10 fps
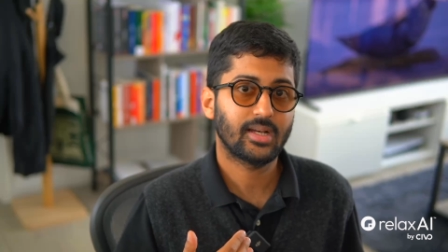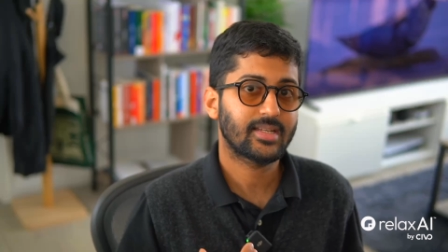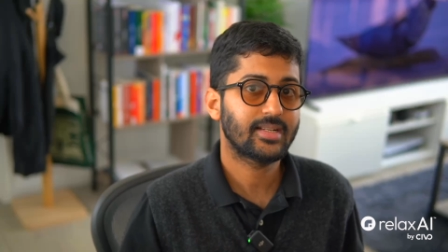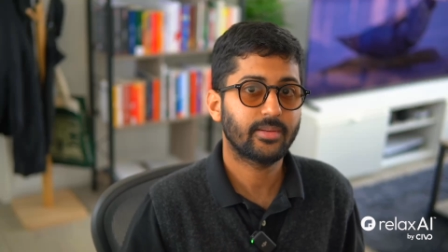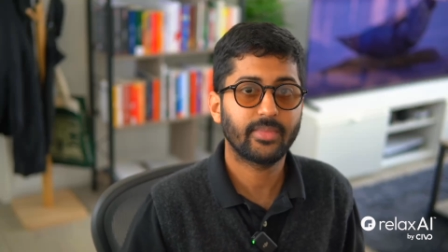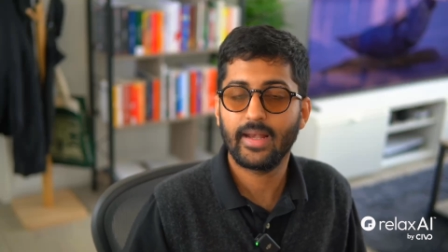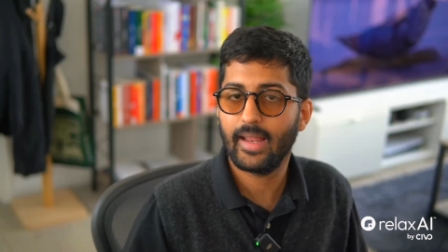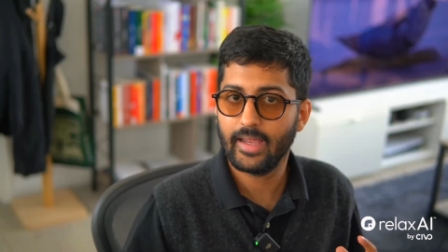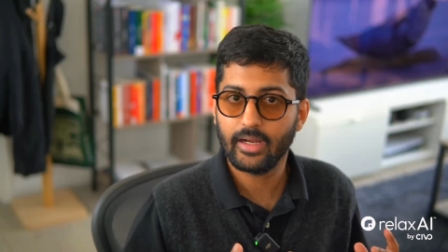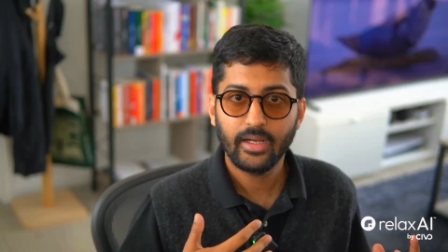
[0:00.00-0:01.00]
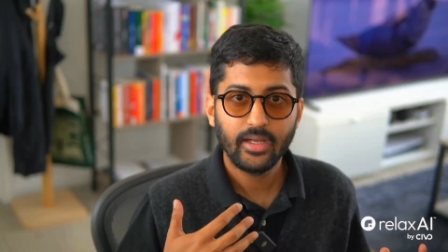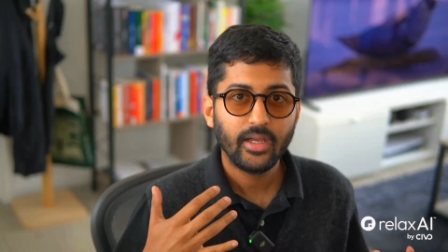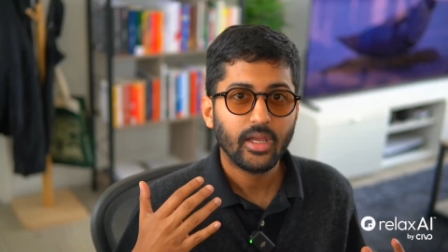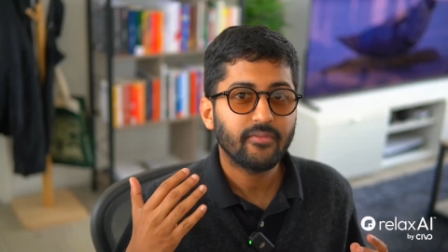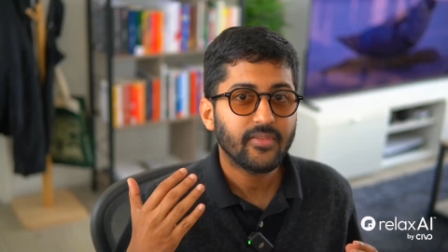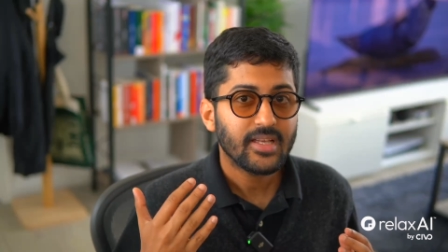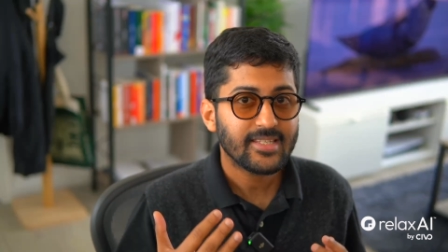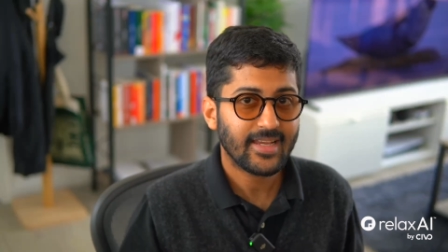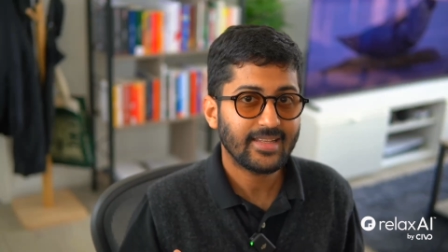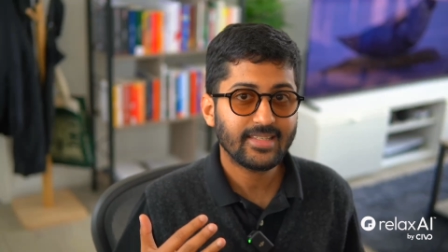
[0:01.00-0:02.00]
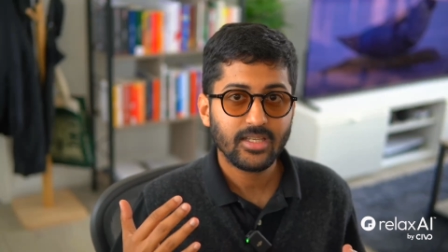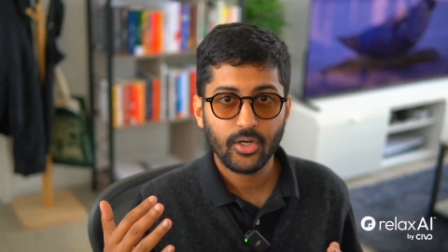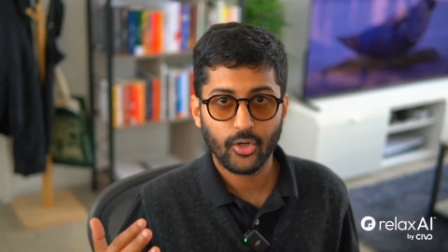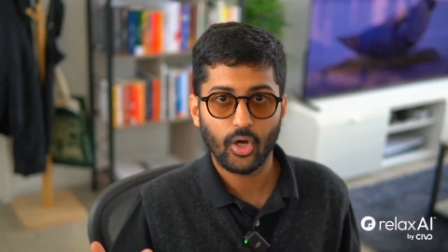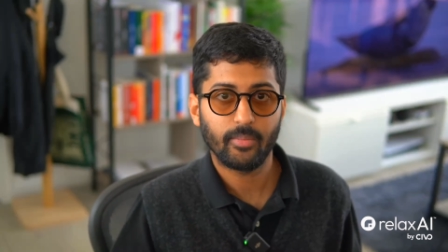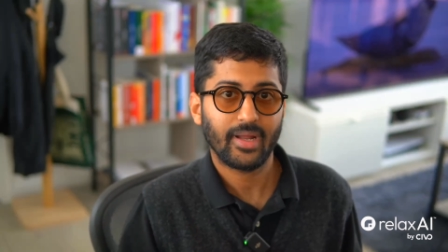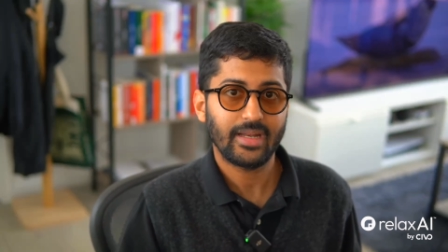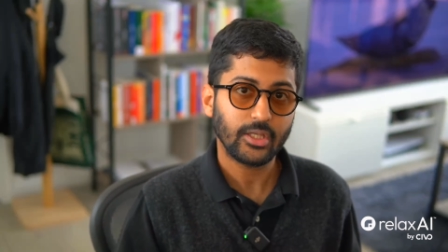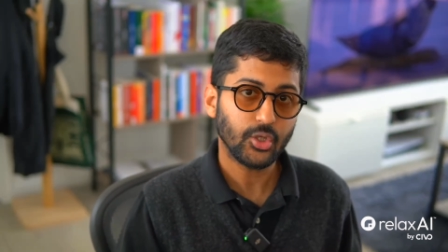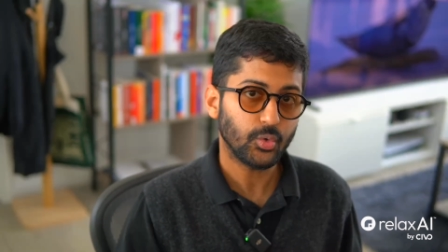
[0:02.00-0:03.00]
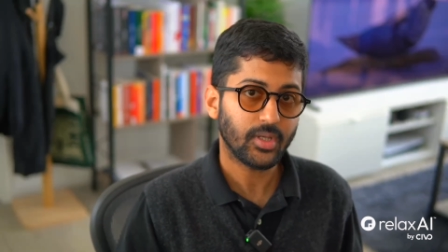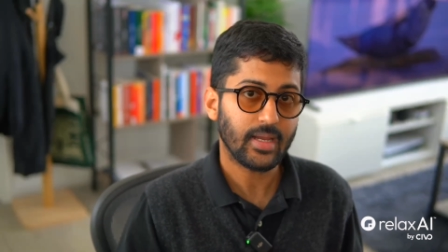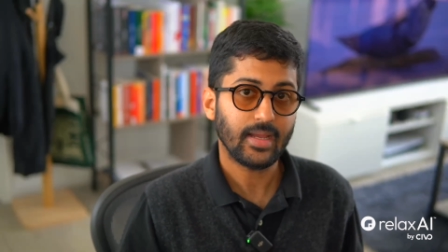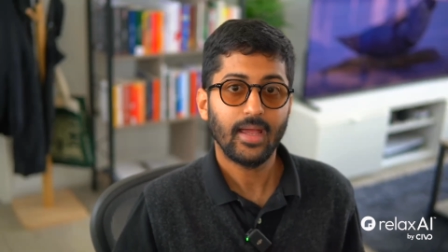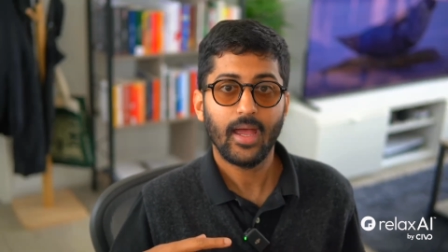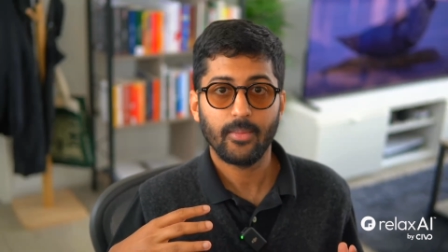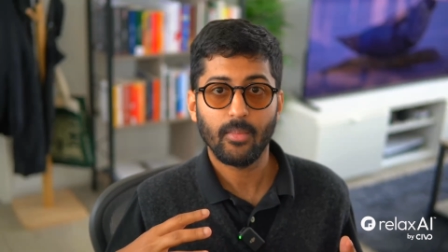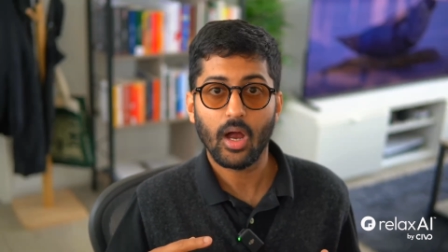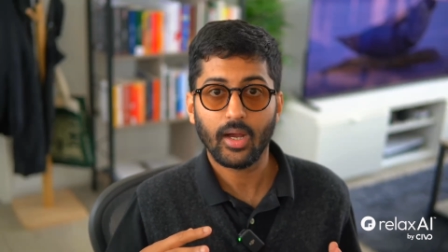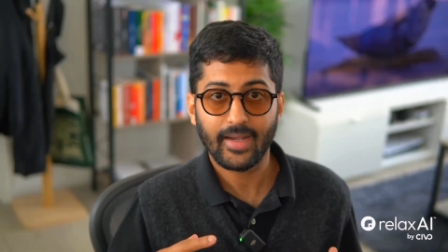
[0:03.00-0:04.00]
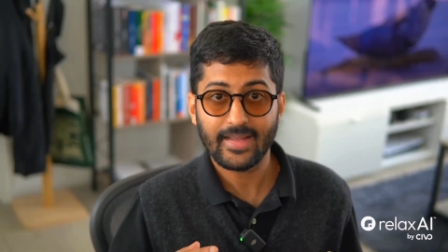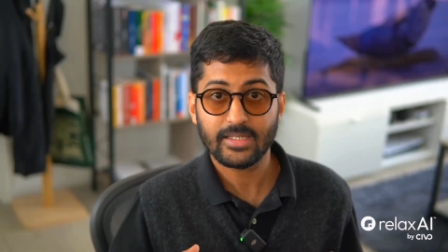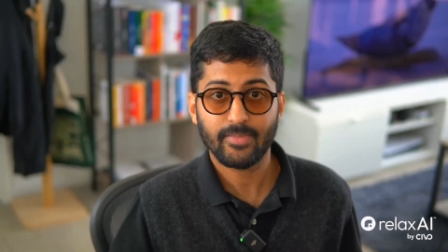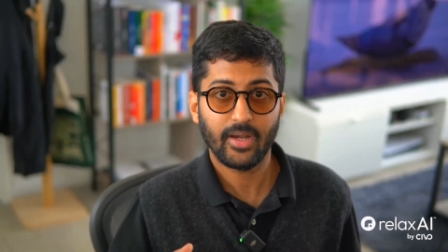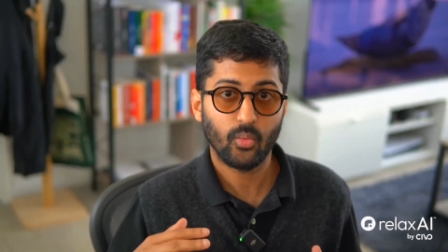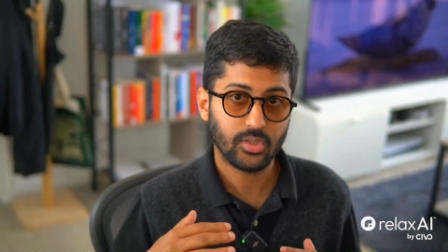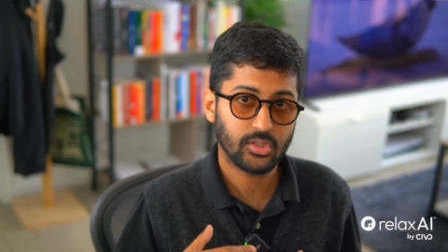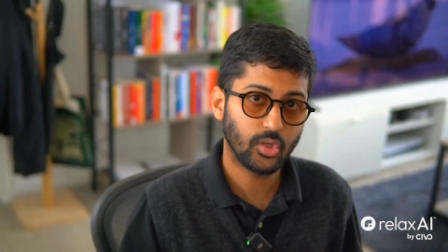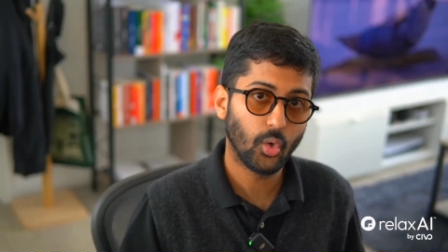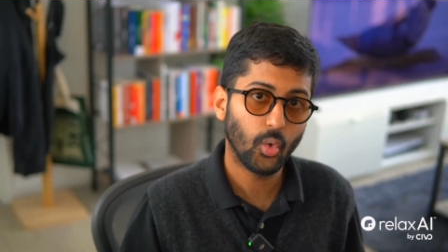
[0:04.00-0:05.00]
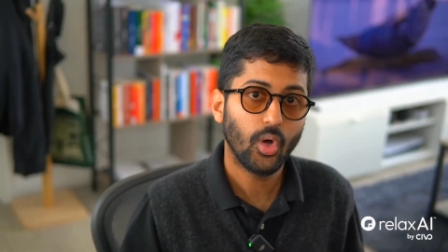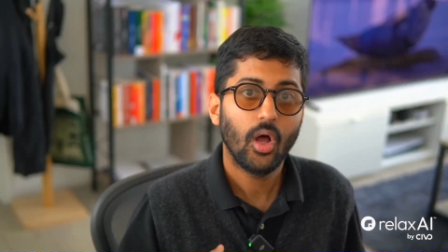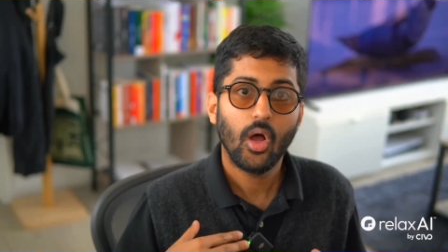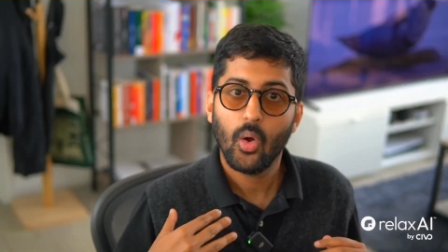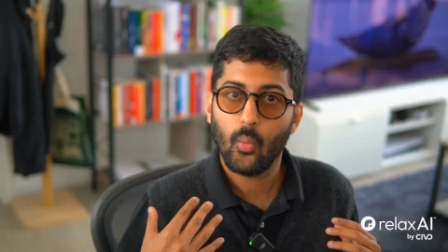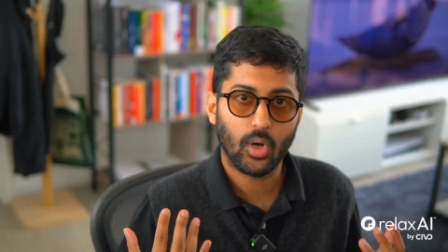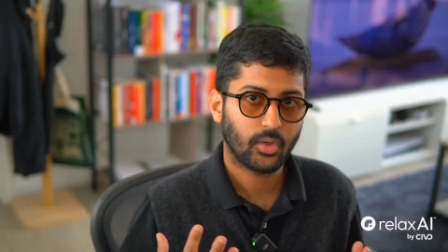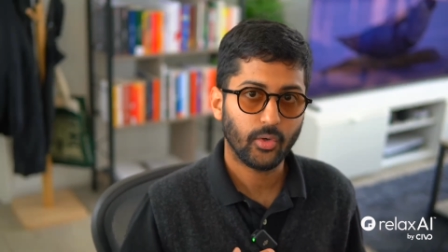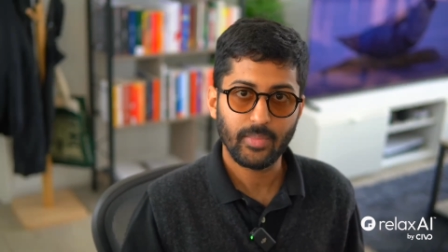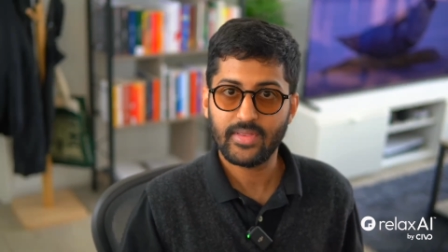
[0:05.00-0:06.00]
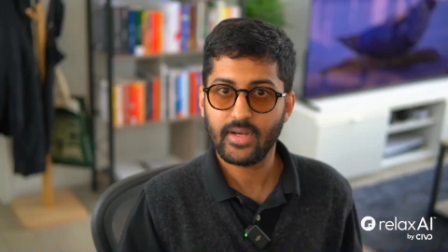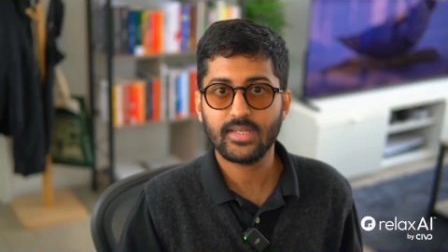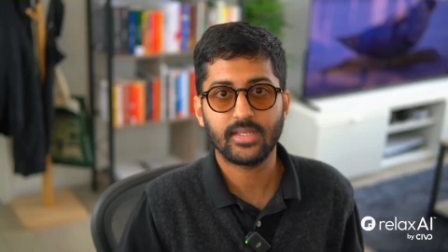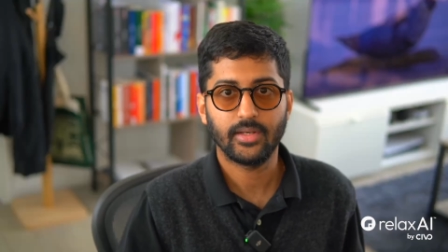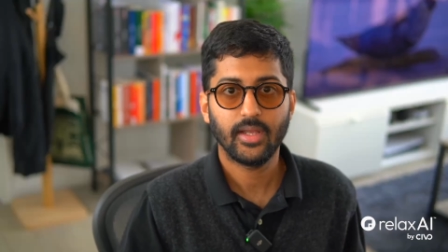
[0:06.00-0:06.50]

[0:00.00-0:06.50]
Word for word: it something like, if sales dropped in Q3 and marketing spend was low, what could be the reason?